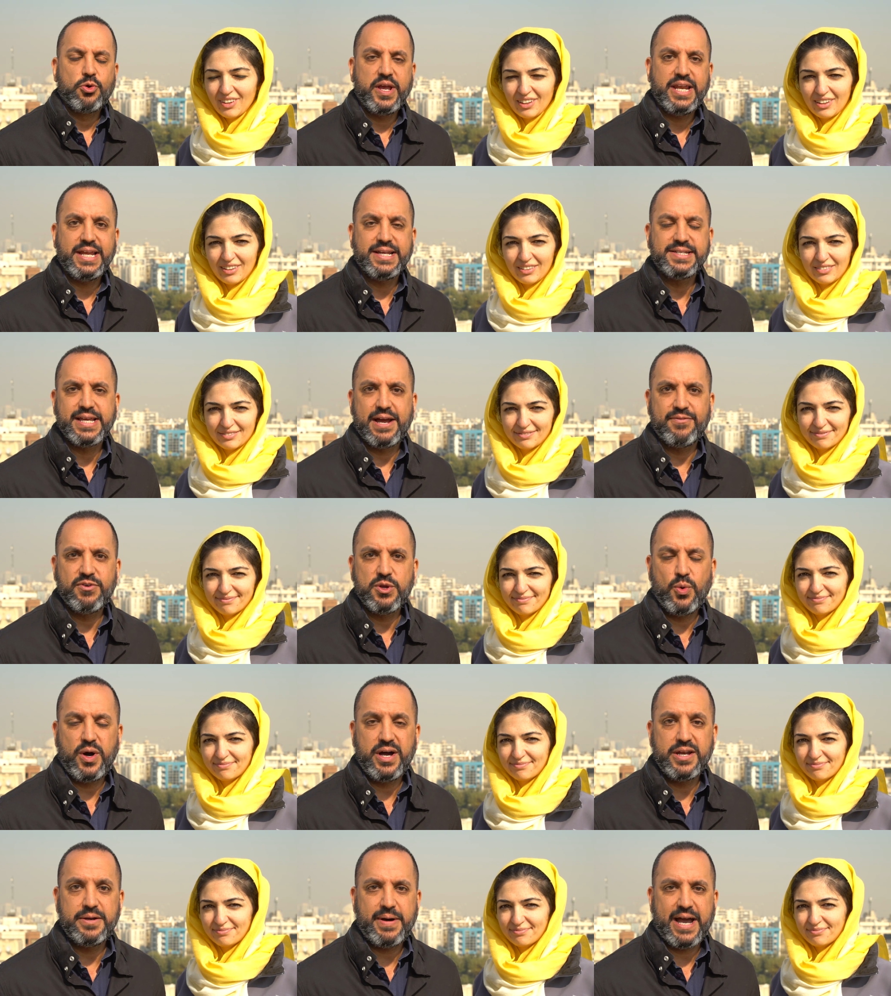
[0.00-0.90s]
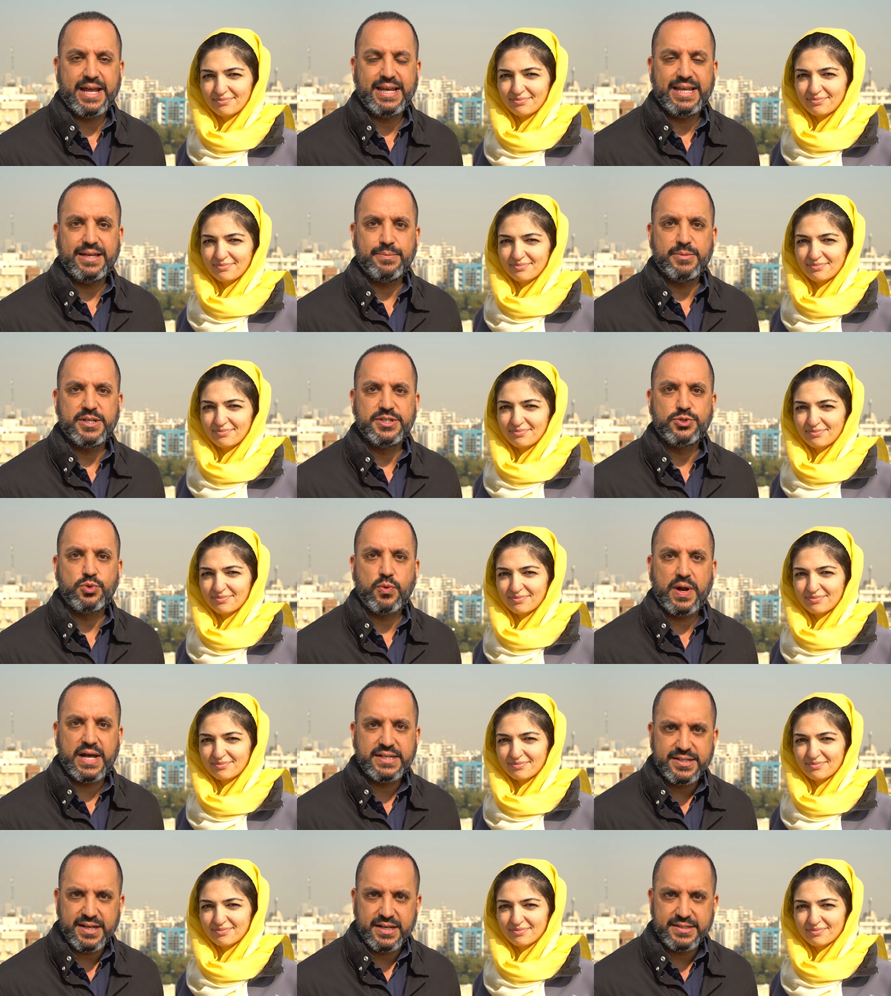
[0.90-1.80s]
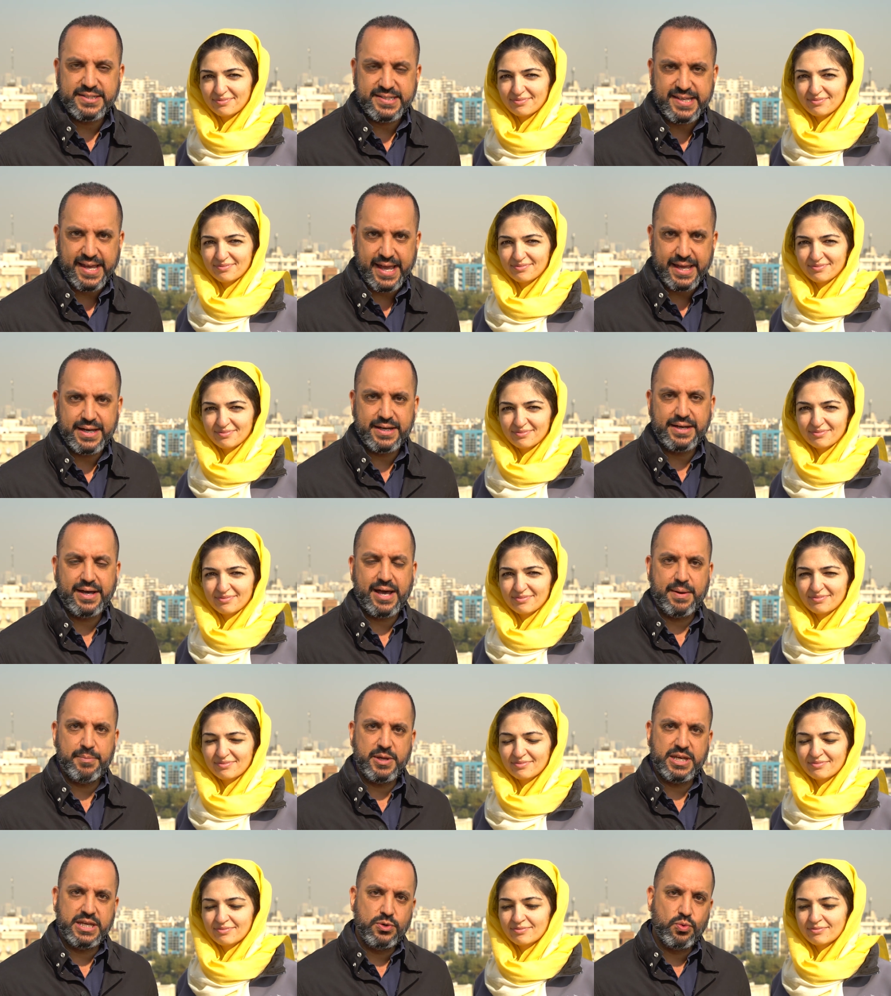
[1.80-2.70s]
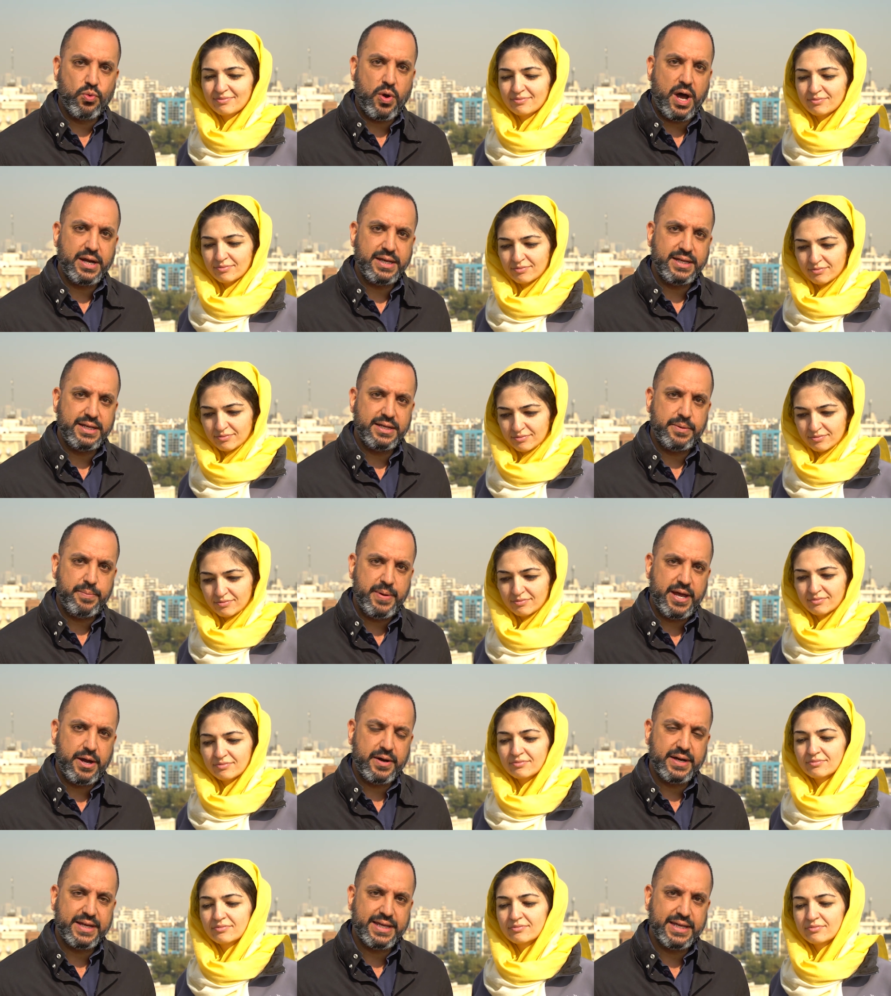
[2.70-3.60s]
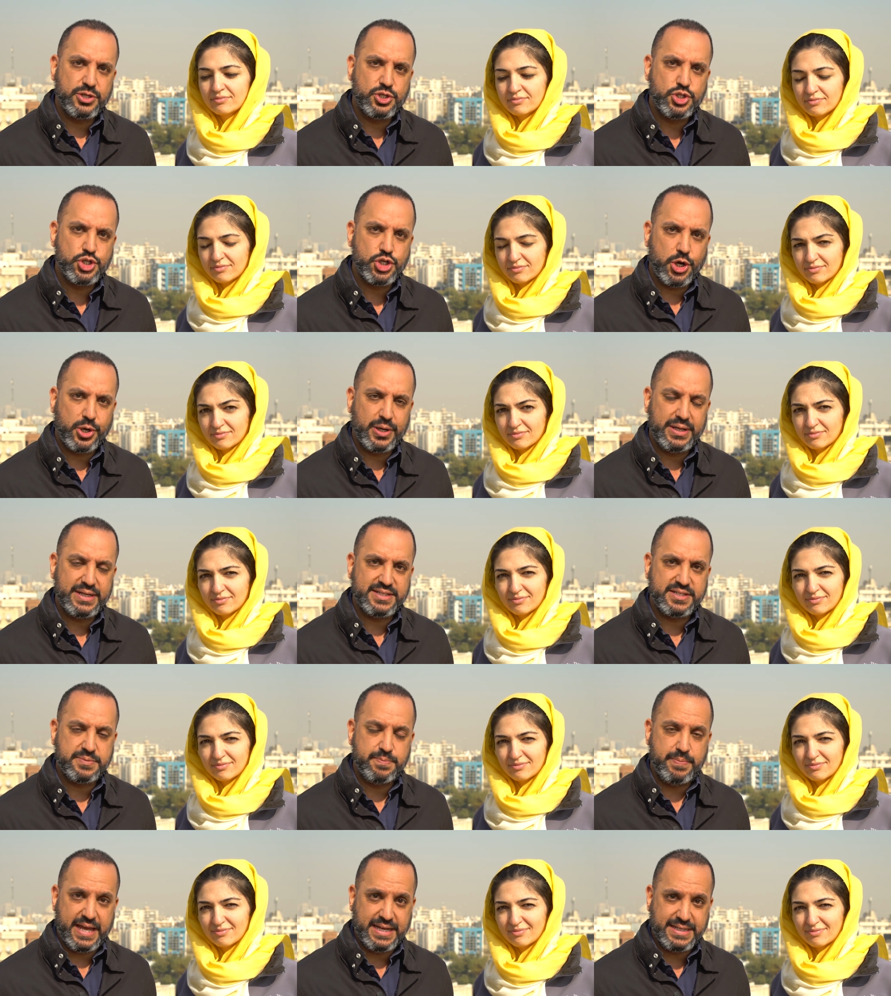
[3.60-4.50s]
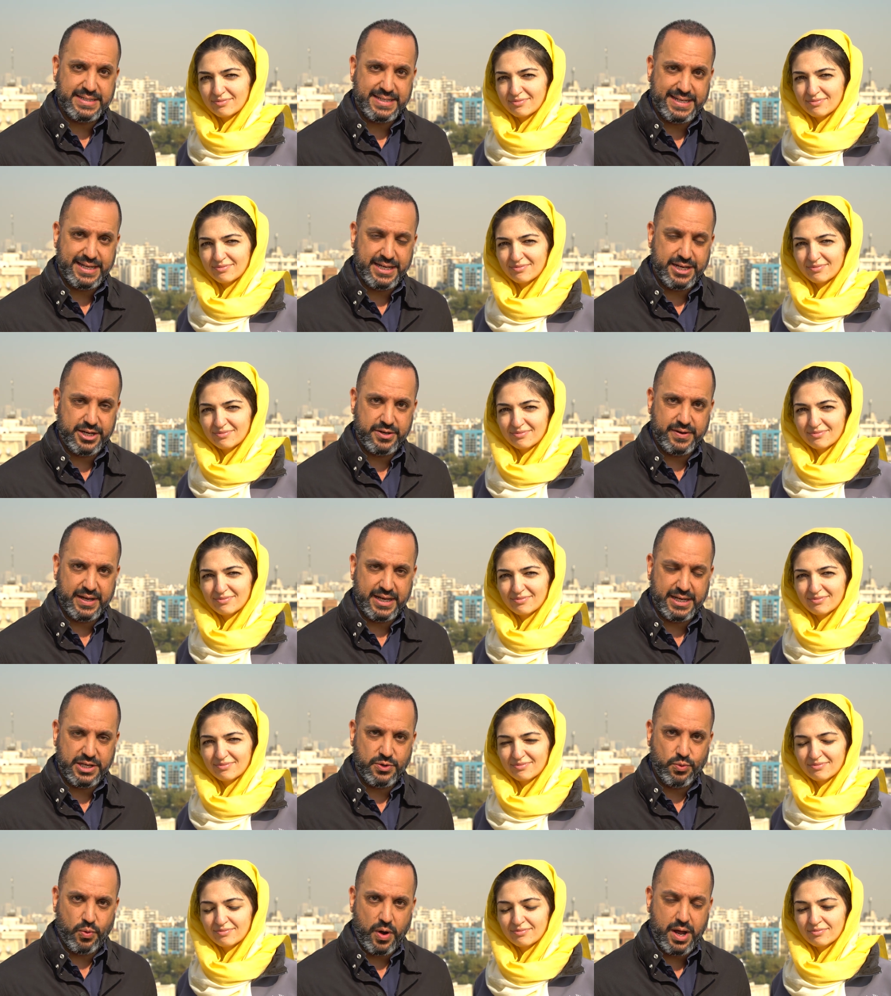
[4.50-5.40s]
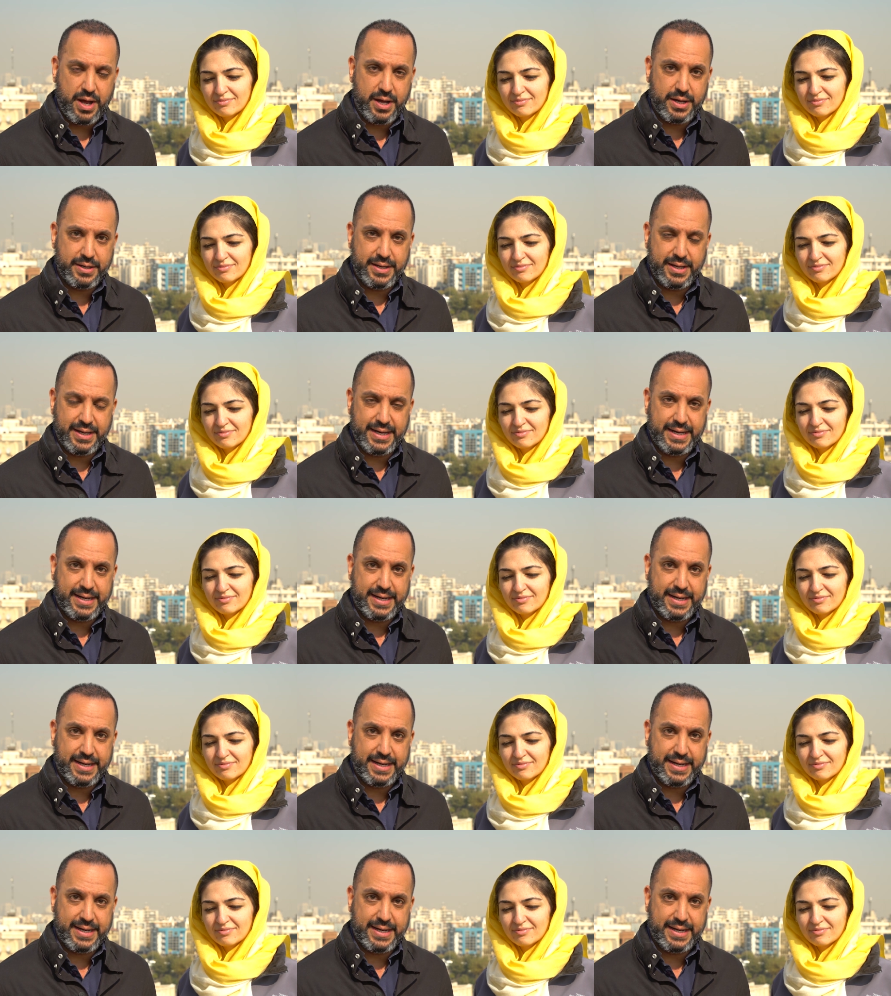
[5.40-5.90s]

Speaker 1: Greetings, everyone. My name is Reza Sayah. I'm an Iranian-American journalist based here in Iran.